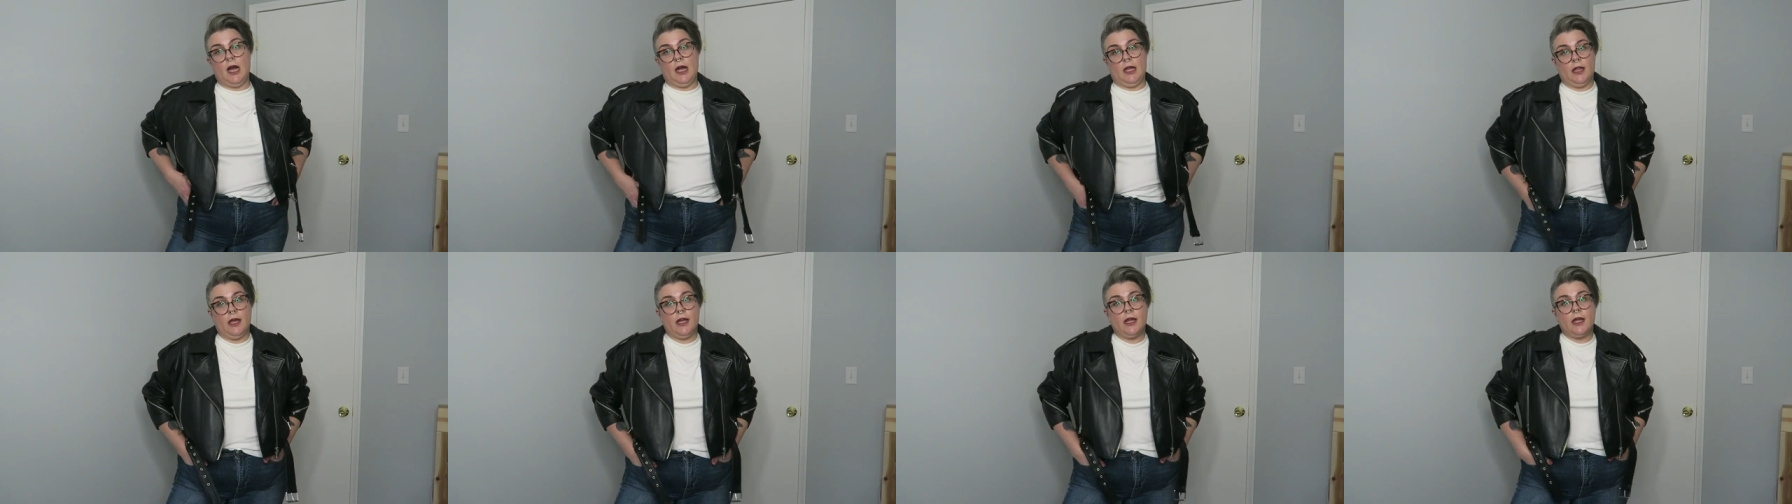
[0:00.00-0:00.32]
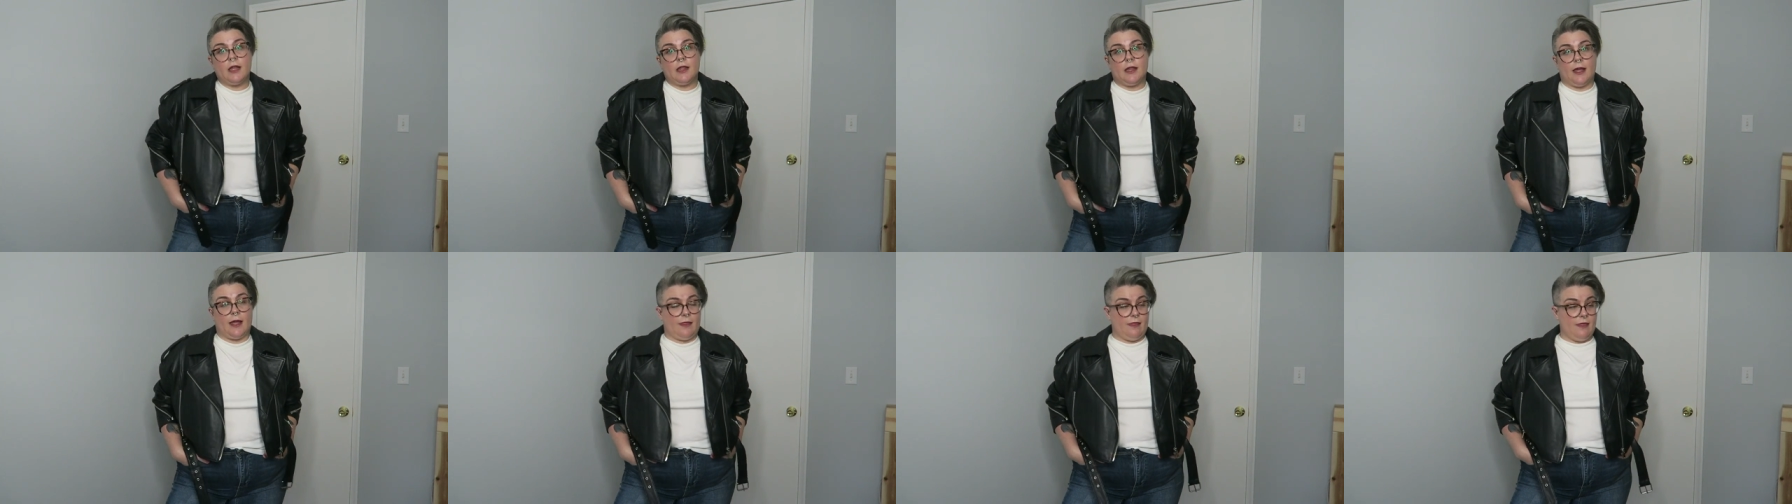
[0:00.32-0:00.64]
I
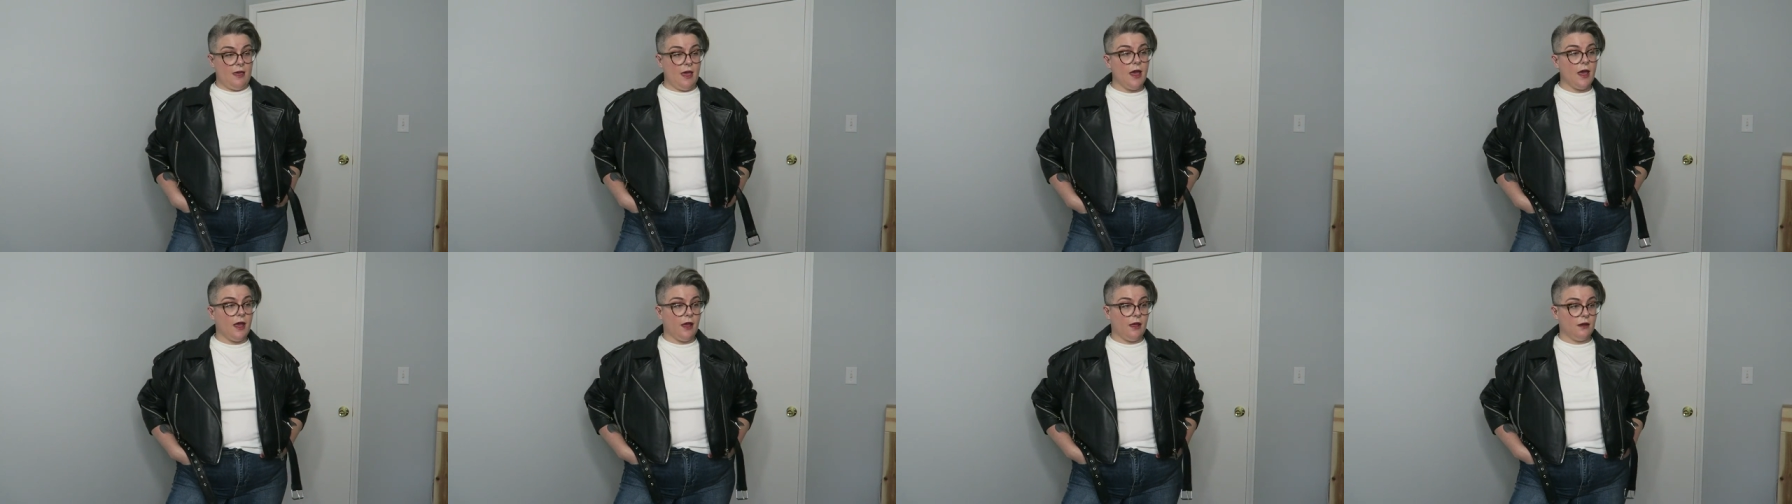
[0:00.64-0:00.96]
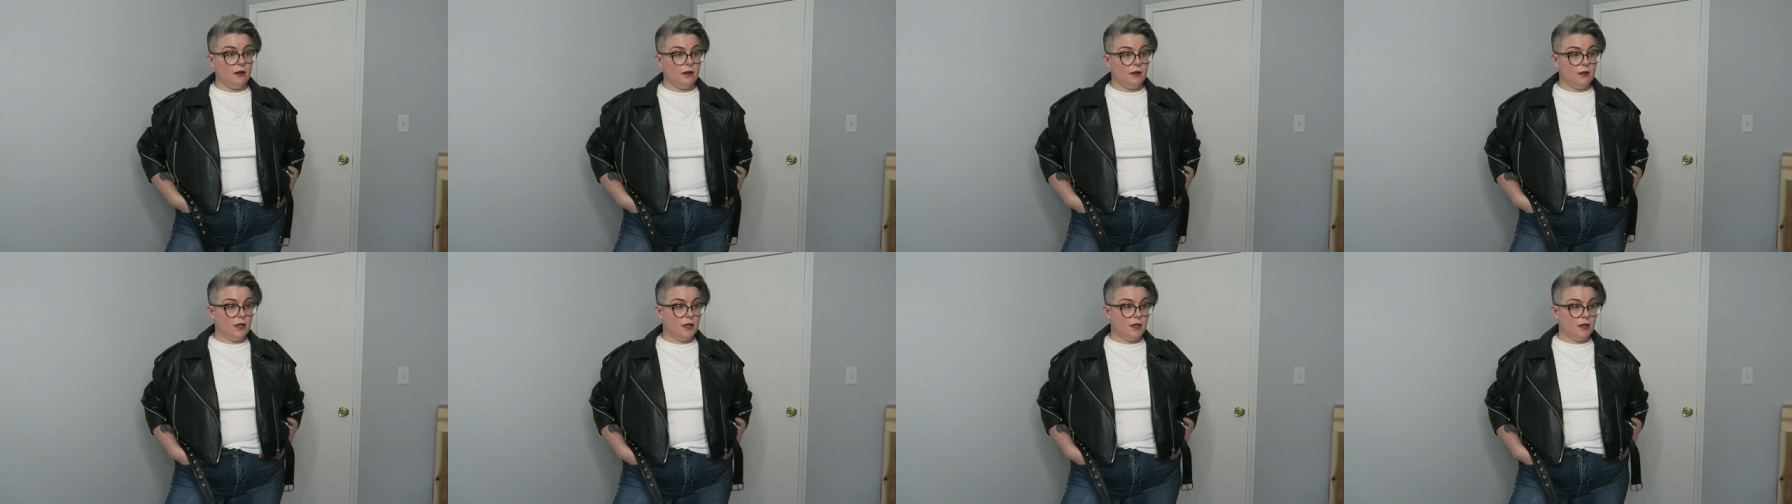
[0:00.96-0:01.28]
like it like
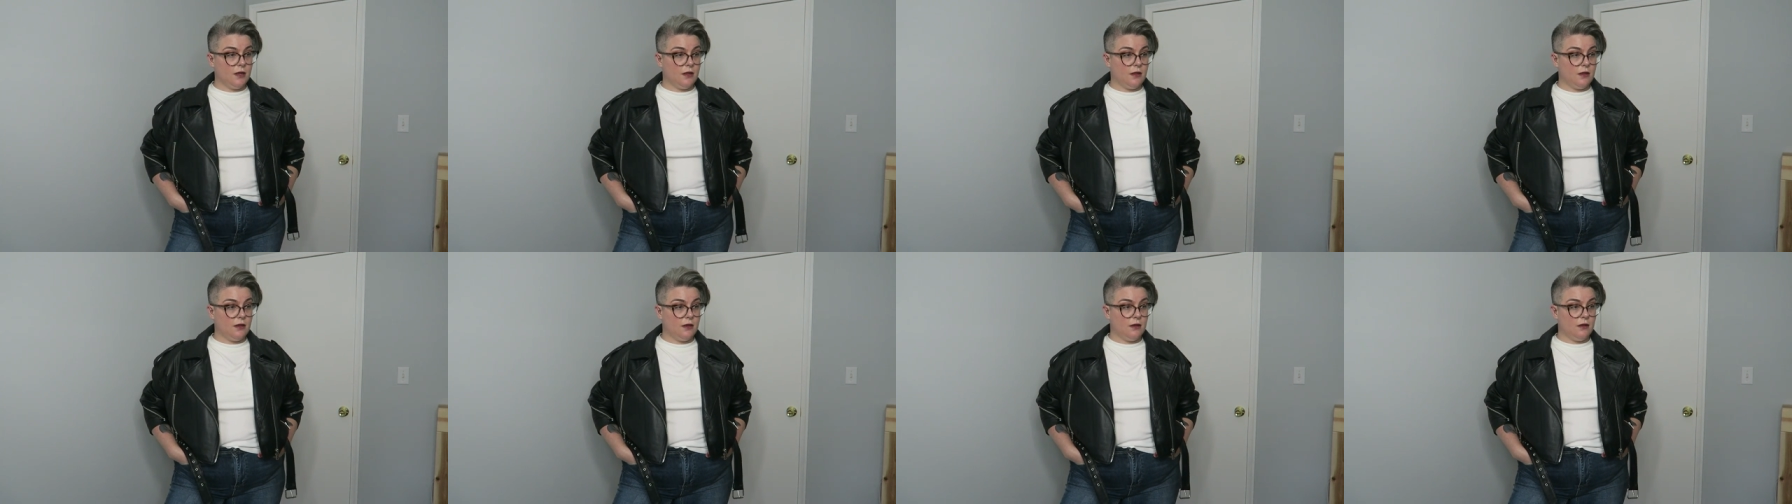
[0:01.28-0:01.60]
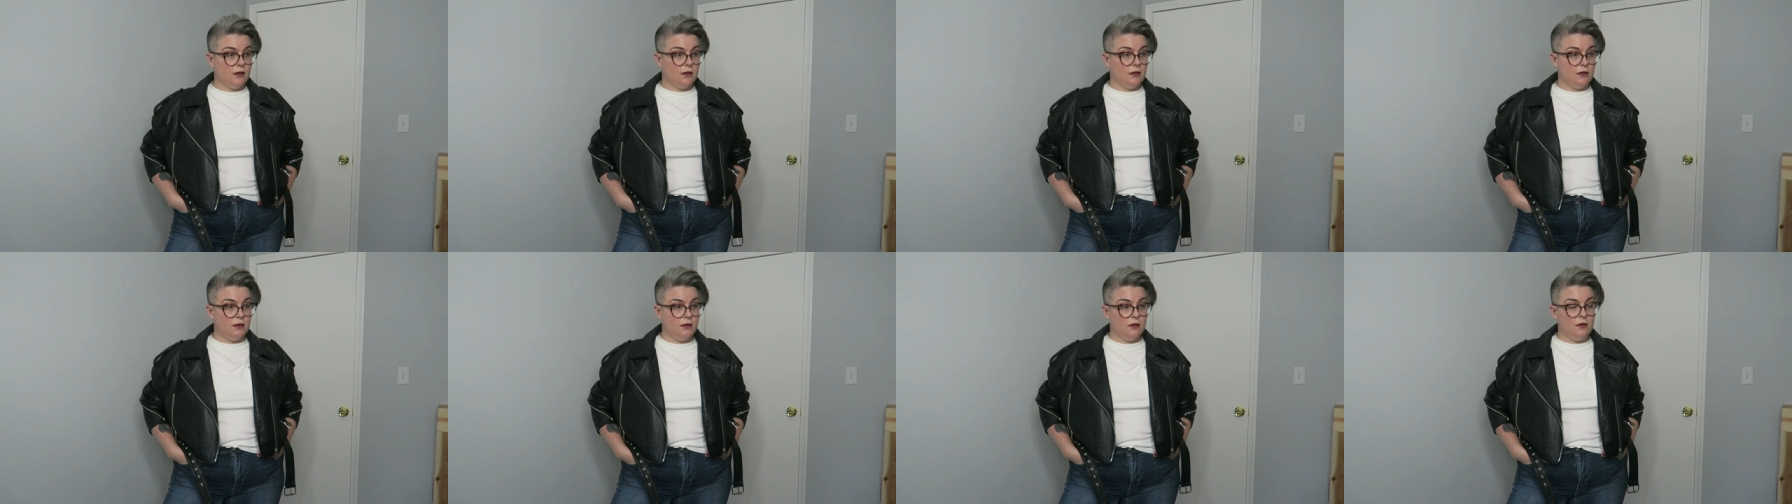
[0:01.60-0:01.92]
that. That
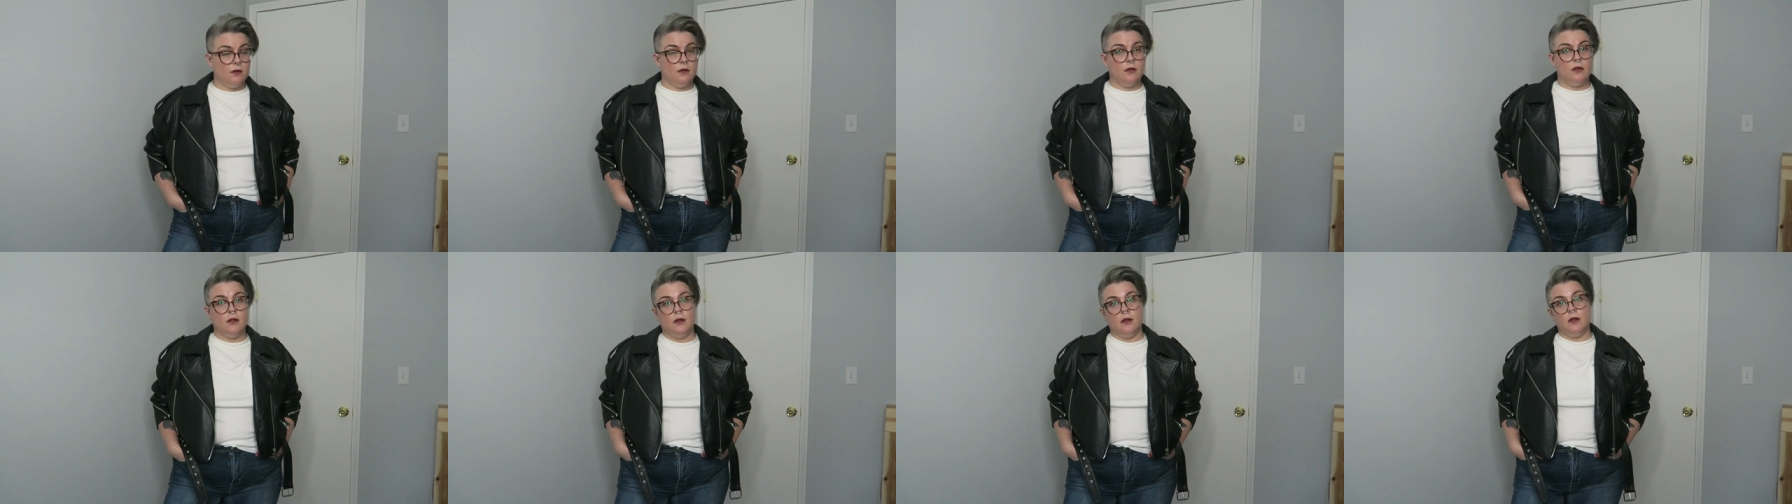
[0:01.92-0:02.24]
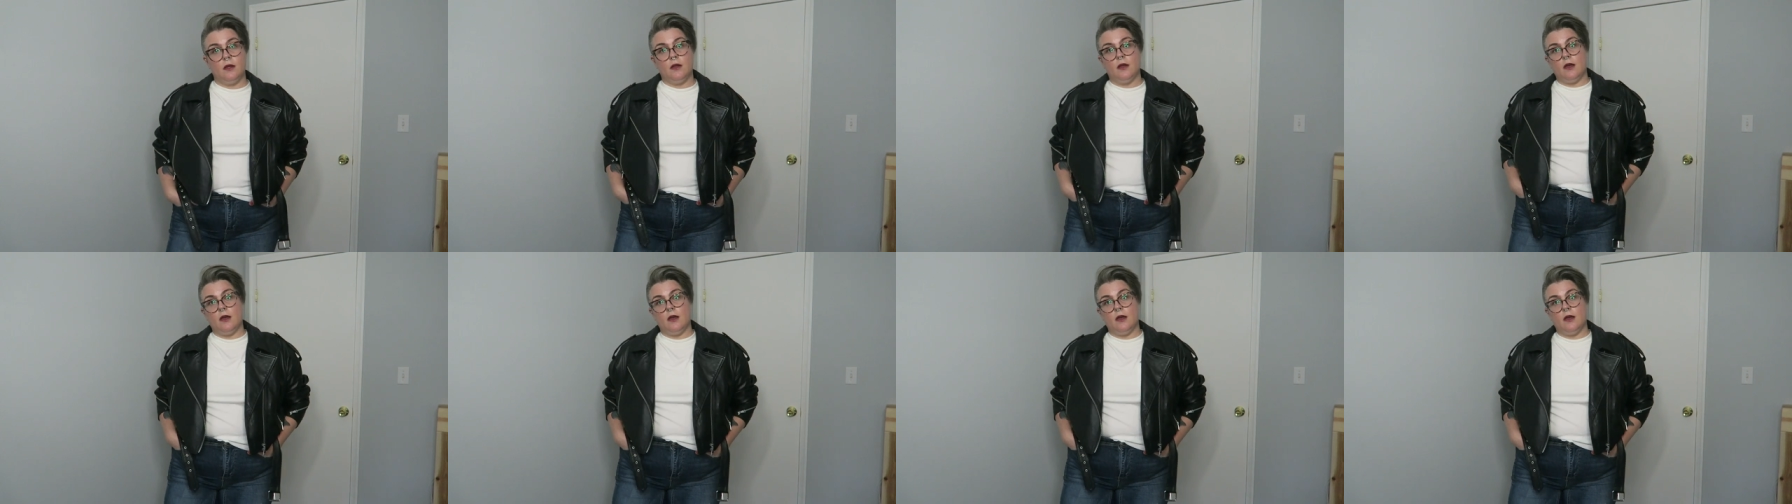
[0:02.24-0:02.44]
looks cool.